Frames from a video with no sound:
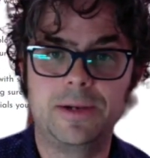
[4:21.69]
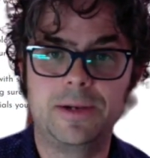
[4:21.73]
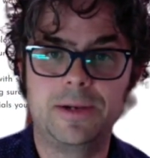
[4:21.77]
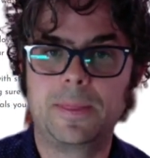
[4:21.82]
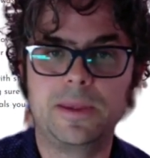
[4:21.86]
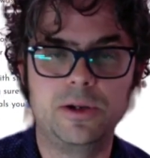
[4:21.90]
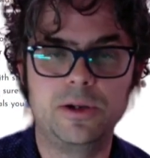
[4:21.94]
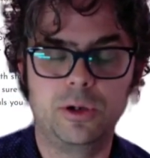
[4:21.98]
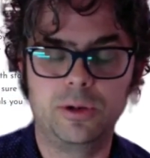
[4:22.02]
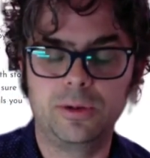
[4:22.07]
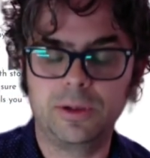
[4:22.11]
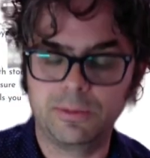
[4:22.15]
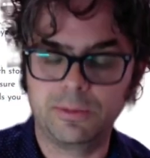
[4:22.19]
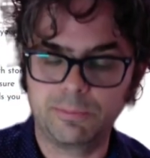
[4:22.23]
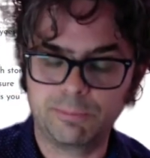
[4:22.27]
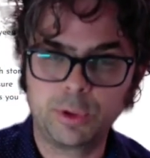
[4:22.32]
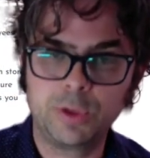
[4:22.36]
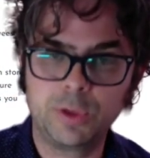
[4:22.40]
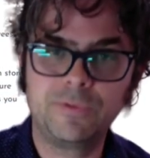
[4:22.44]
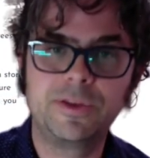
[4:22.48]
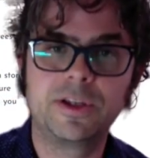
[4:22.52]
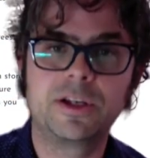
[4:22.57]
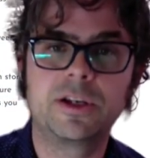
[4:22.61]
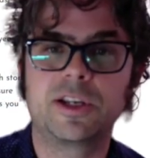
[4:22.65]

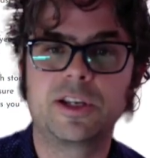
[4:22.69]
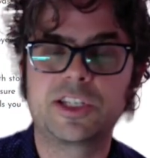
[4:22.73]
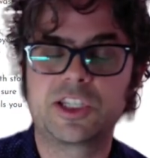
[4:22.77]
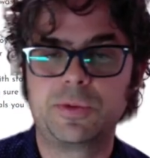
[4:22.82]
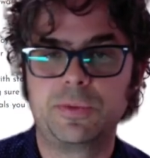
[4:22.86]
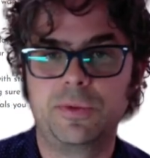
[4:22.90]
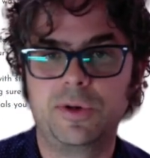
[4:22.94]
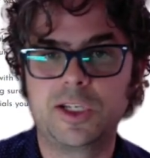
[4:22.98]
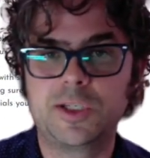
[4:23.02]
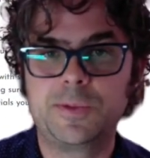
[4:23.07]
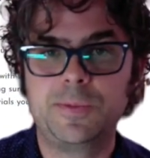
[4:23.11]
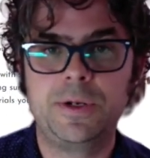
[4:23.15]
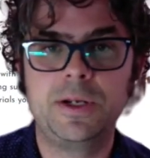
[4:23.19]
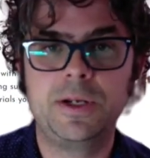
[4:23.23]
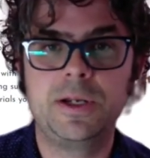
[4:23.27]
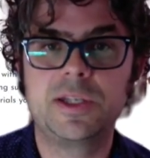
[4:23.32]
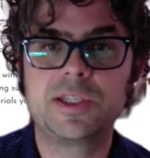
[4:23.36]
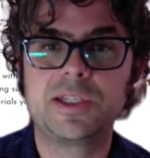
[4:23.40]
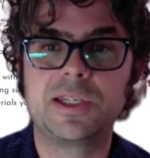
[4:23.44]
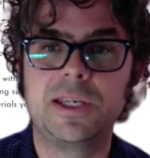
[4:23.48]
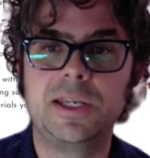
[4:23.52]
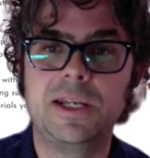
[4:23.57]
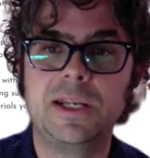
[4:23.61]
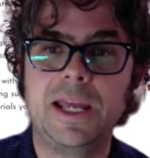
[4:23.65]
improve the customer
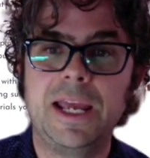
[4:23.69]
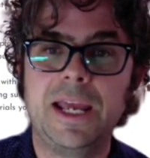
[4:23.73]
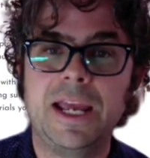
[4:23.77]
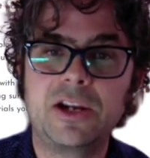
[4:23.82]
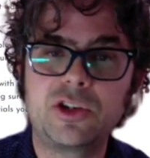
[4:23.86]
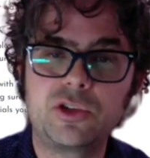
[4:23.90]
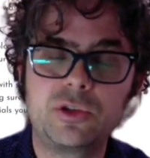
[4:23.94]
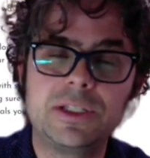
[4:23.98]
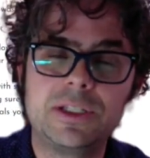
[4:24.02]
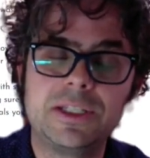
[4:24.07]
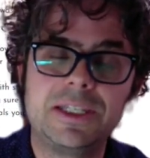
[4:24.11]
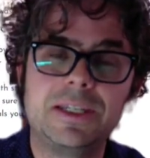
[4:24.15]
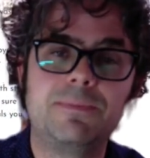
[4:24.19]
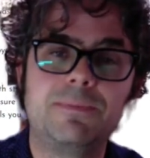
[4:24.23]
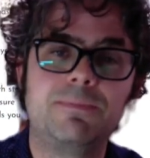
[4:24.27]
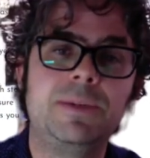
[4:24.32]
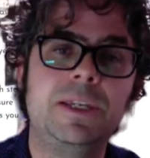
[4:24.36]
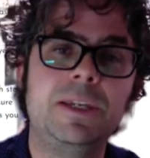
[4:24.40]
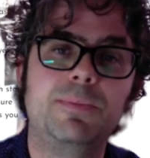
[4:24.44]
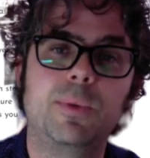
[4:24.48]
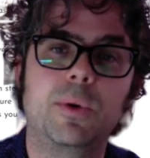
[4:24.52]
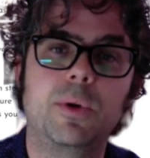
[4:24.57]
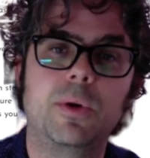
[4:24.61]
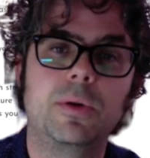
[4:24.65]
experience and actually get
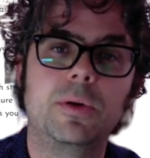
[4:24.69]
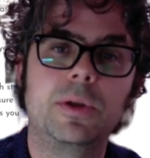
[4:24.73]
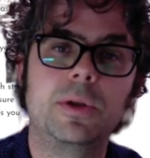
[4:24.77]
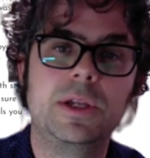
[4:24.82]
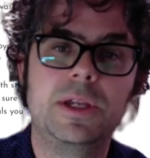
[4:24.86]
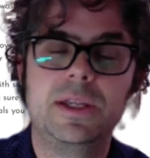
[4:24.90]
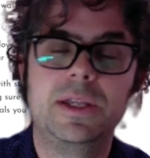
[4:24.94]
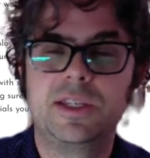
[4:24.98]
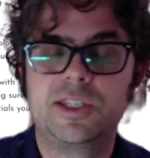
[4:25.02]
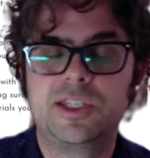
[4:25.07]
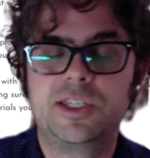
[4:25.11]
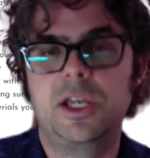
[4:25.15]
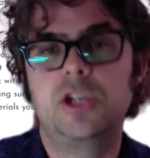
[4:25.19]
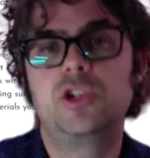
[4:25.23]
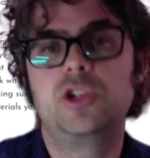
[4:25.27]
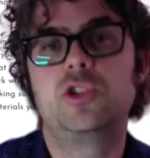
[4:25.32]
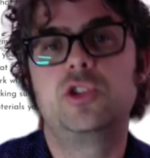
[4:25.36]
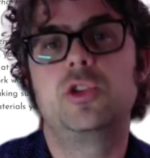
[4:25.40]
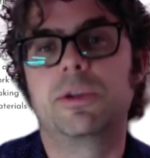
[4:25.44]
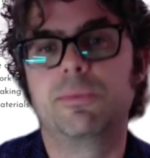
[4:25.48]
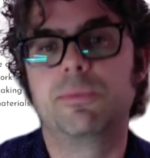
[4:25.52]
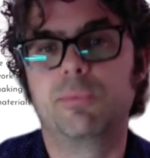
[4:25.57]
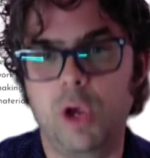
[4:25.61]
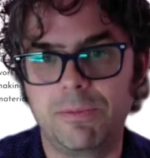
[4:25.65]
people
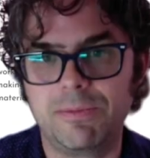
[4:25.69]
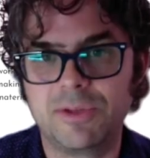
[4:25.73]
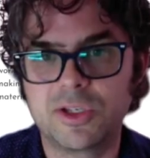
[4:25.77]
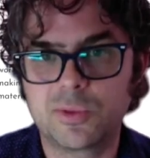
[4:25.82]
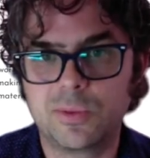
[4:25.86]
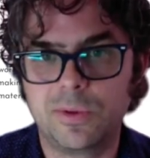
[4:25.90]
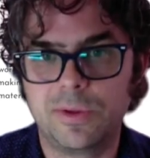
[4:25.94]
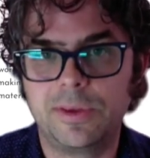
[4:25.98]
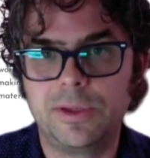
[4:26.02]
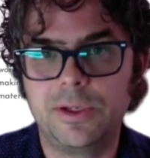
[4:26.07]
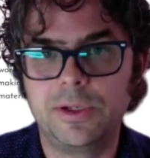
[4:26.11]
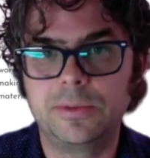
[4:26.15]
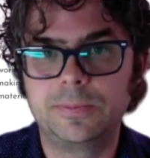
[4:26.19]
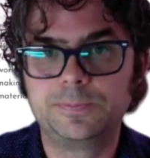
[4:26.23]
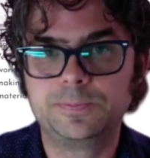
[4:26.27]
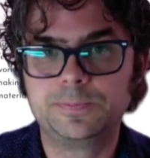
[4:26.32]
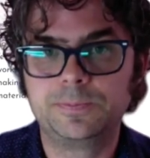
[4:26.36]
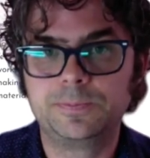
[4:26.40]
scheduling appointments with you.